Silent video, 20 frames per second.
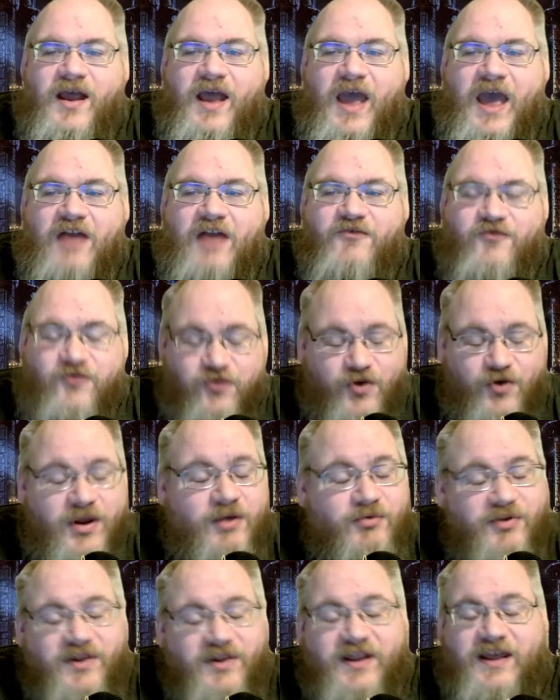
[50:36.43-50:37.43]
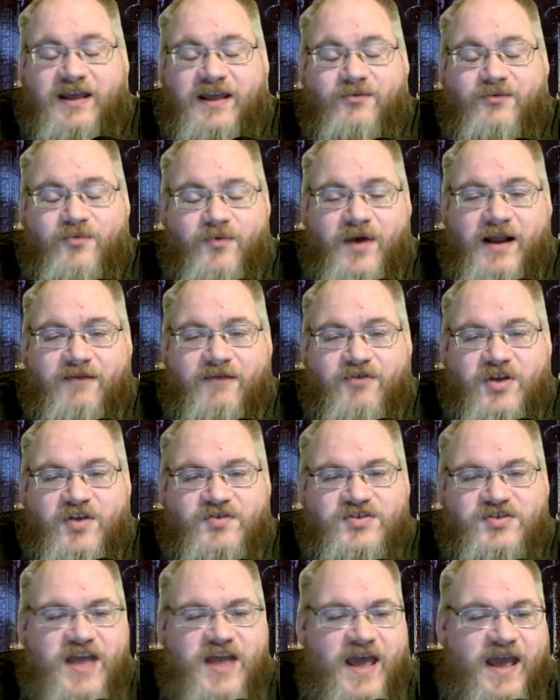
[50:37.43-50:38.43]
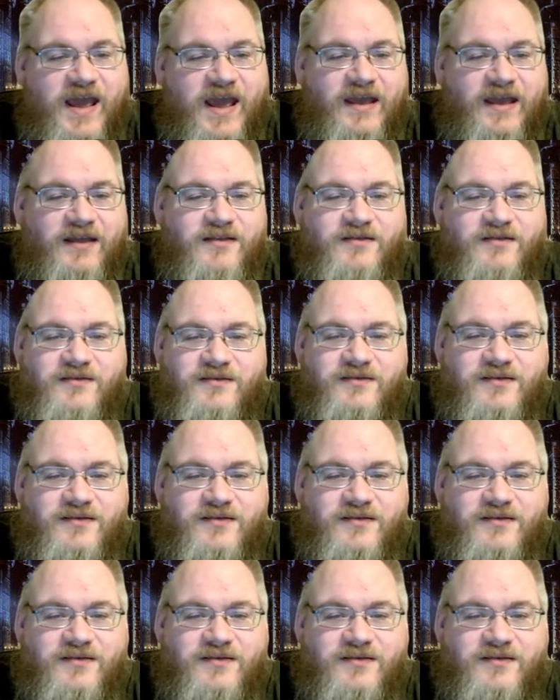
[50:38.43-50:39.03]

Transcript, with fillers: And frequently, whatever you say